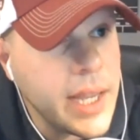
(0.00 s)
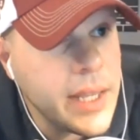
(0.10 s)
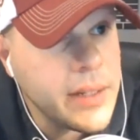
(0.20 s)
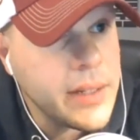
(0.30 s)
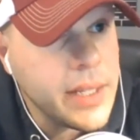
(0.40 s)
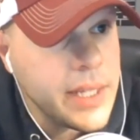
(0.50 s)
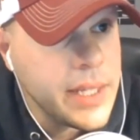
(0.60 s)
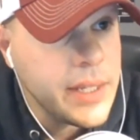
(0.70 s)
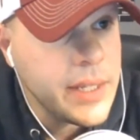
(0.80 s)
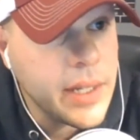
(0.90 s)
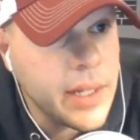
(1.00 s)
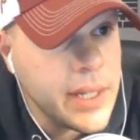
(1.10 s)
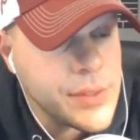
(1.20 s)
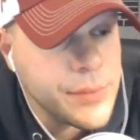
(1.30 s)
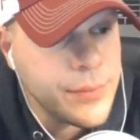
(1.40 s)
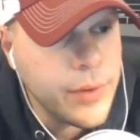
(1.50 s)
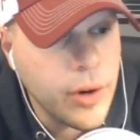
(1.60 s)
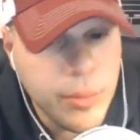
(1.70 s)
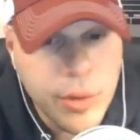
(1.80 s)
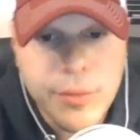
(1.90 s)
and he isn't far
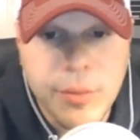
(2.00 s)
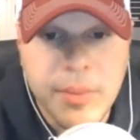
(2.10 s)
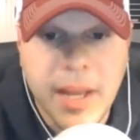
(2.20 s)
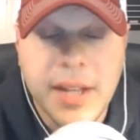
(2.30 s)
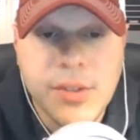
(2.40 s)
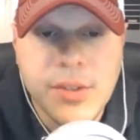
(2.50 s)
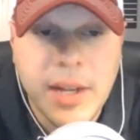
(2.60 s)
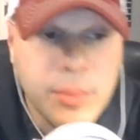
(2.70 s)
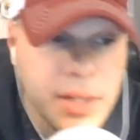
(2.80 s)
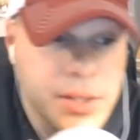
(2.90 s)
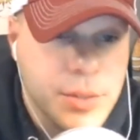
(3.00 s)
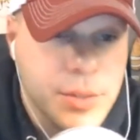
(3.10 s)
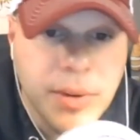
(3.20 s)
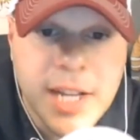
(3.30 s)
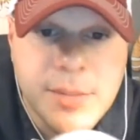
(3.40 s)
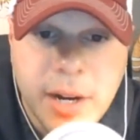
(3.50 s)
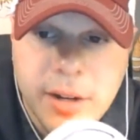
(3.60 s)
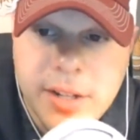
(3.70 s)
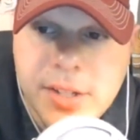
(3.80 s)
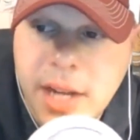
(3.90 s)
removed from that. So it doesn't surprise me. I
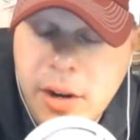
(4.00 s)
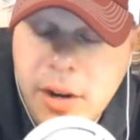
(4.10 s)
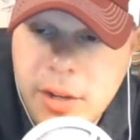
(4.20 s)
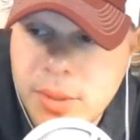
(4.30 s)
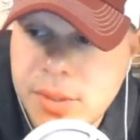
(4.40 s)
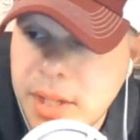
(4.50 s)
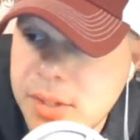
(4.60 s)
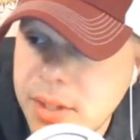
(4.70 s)
heard he was a nice